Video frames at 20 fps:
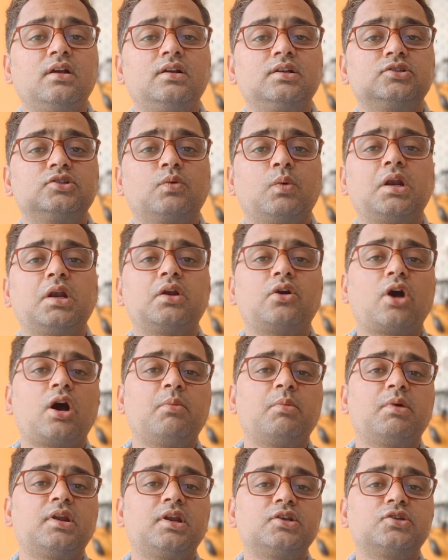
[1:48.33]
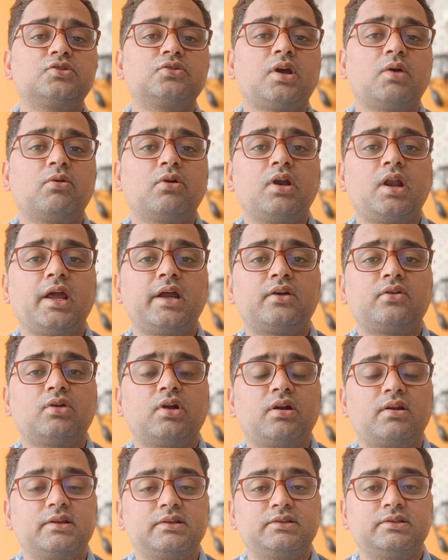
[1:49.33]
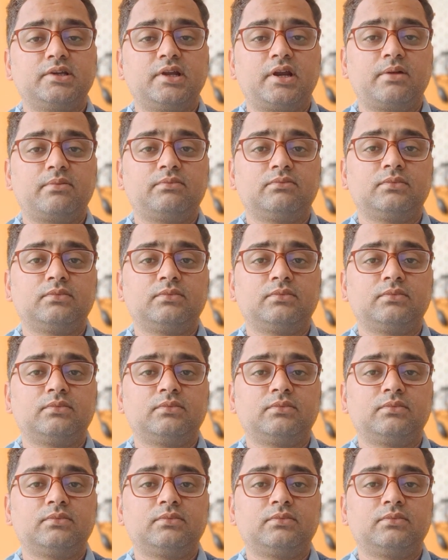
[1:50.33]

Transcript: so one common issue I would like to address here,